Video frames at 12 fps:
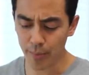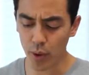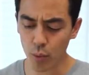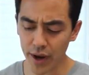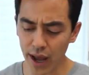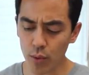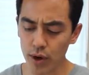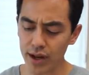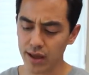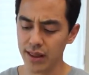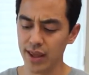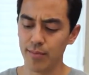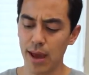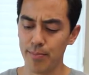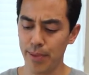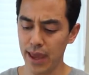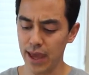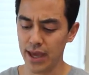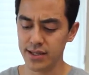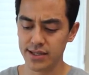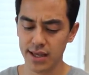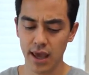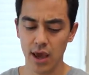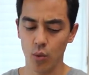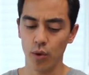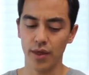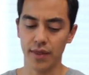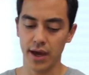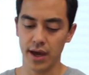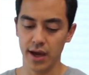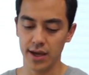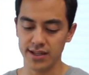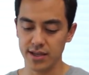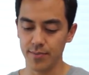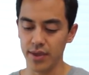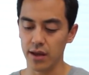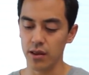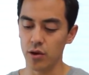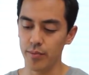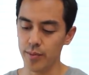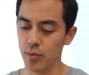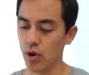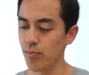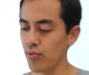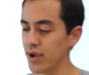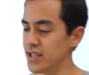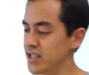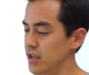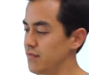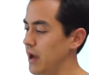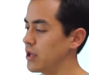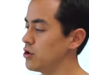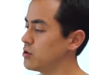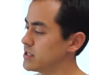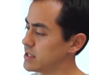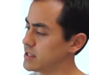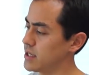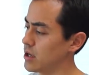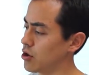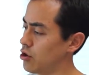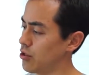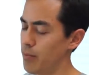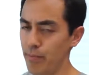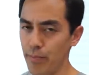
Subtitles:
But when I want to clean my pans with something a little bit more abrasive, I use this thing called the